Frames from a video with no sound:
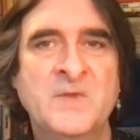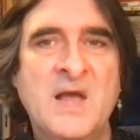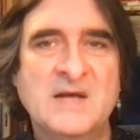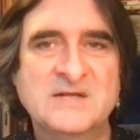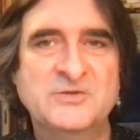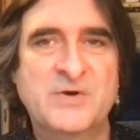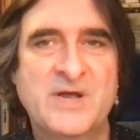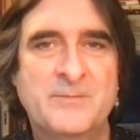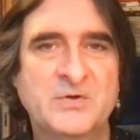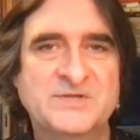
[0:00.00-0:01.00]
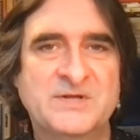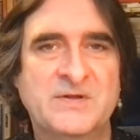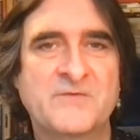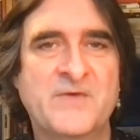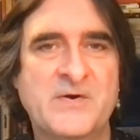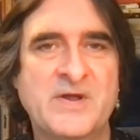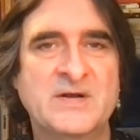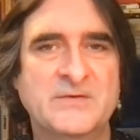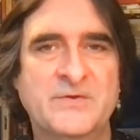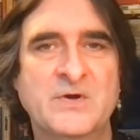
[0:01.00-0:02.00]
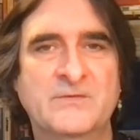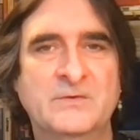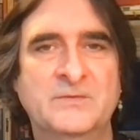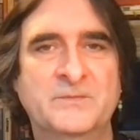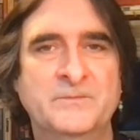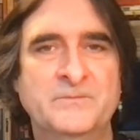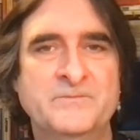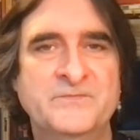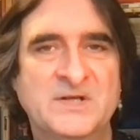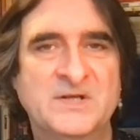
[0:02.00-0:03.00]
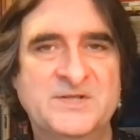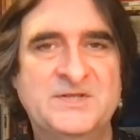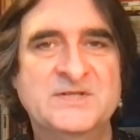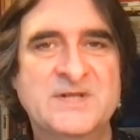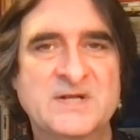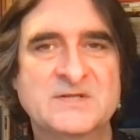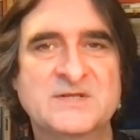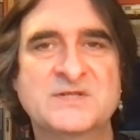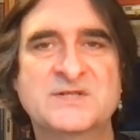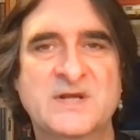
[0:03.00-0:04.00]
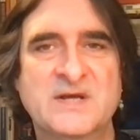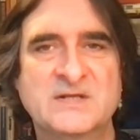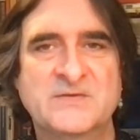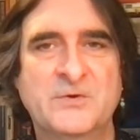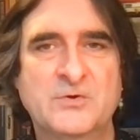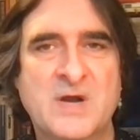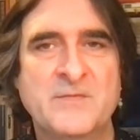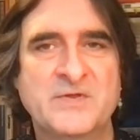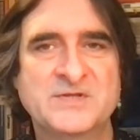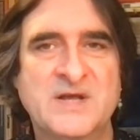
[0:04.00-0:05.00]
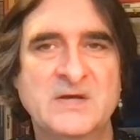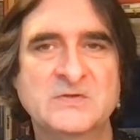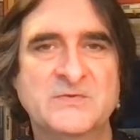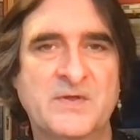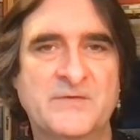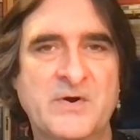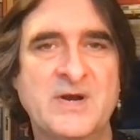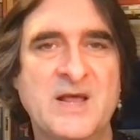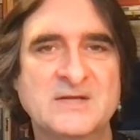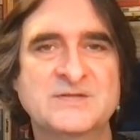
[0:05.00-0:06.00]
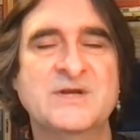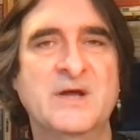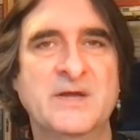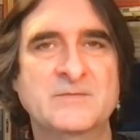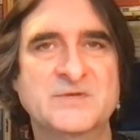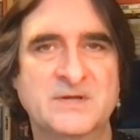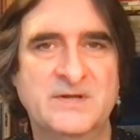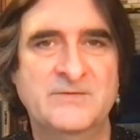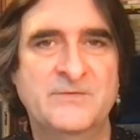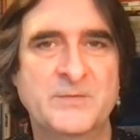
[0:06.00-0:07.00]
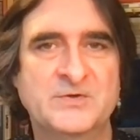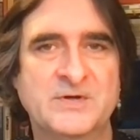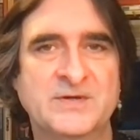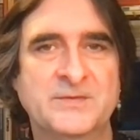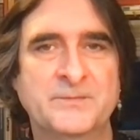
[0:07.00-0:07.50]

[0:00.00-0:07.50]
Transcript: As Andrea puts it at the very end of the novel, as she descends the stairs of her grandmother's house for the very last time to leave for Madrid,